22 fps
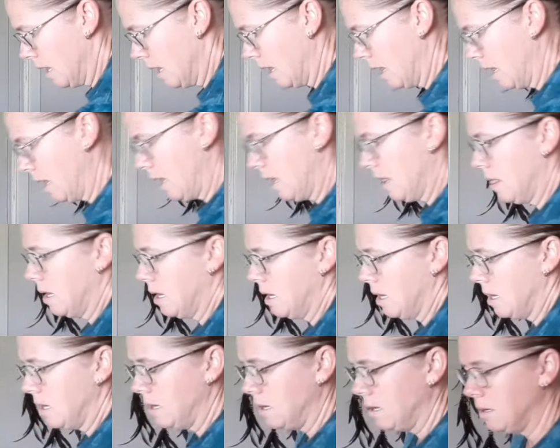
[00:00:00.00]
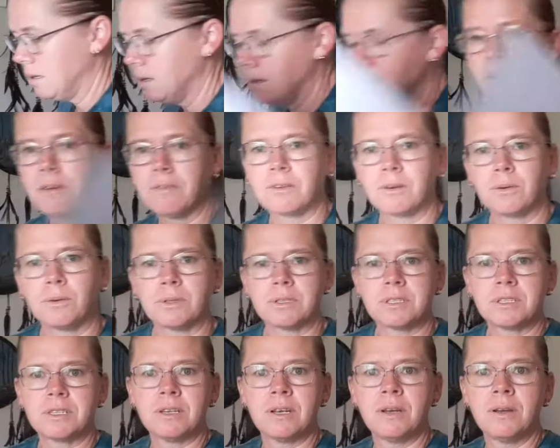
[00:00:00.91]
And then of
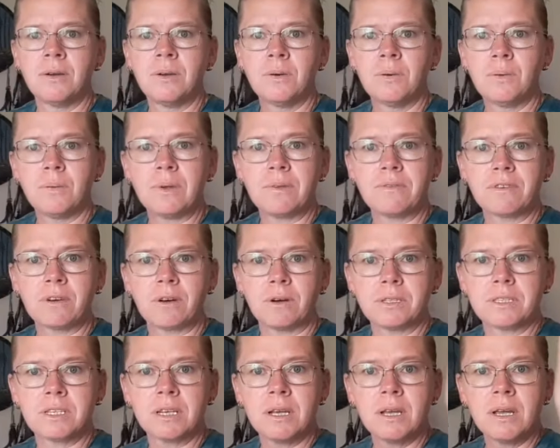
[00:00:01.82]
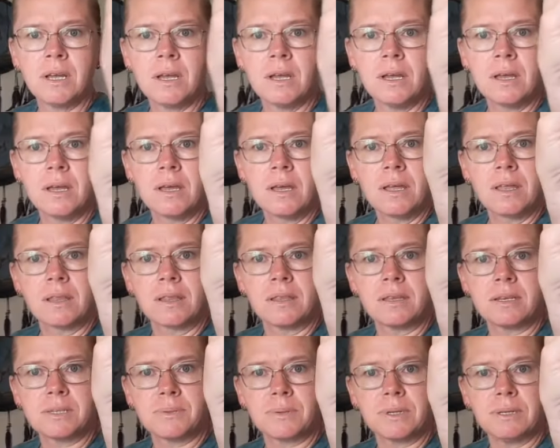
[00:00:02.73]
course we've got
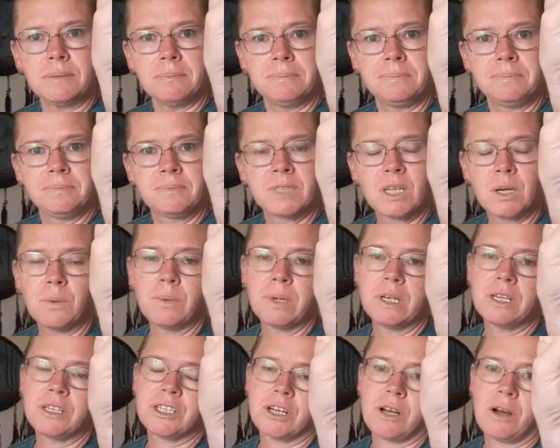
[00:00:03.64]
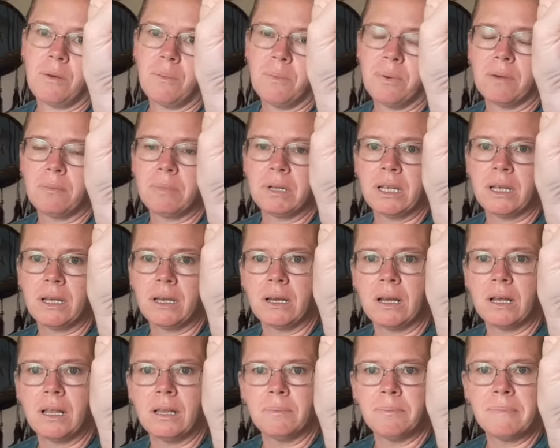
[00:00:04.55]
this one, which I'll probably
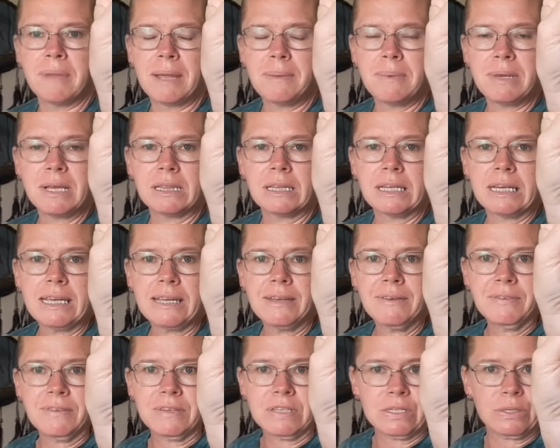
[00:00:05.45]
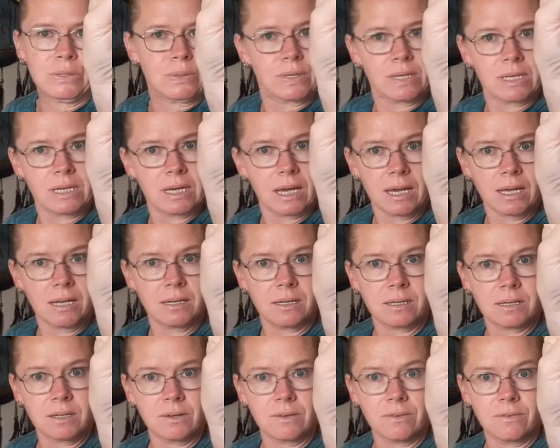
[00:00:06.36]
maybe leave to the
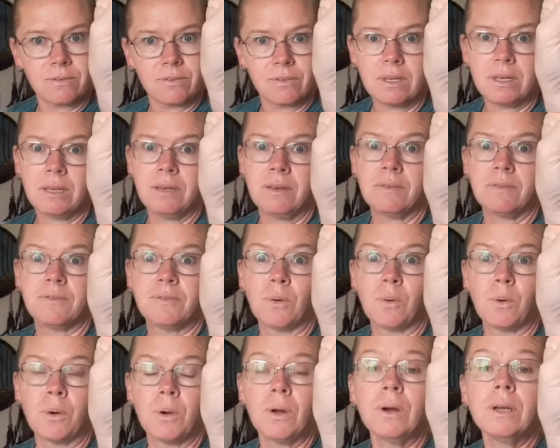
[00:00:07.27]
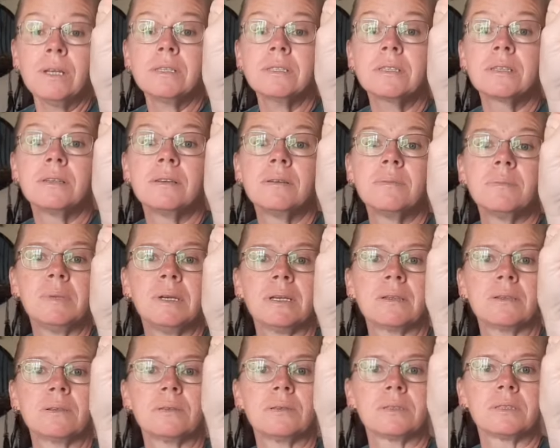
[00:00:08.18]
end of the fortnight
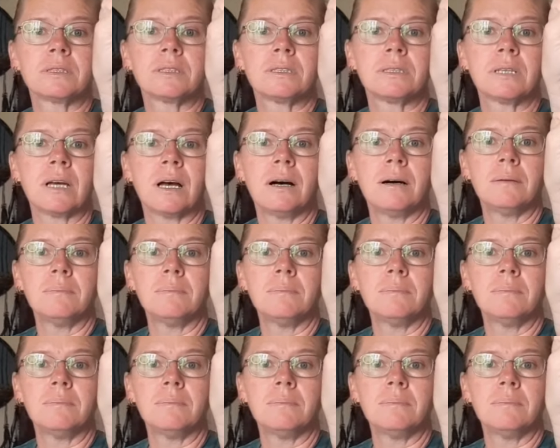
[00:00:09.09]
because